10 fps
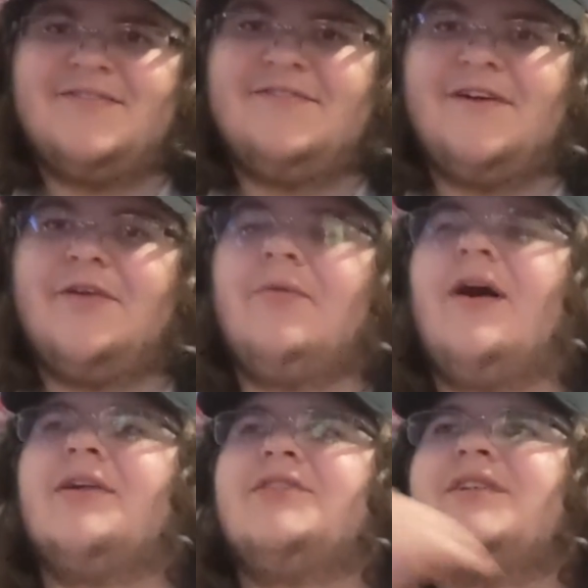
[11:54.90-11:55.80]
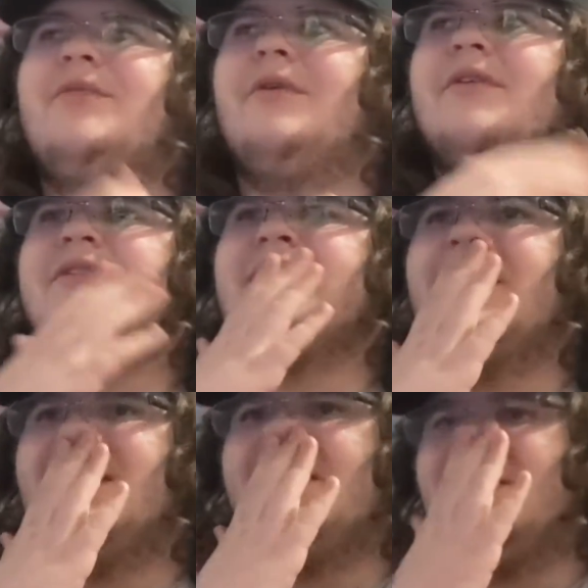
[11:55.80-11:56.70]
he's fun to watch and it works.
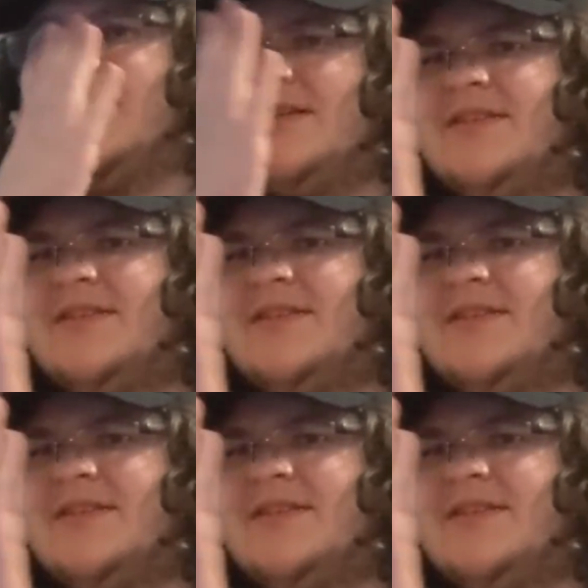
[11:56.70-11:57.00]
Uh,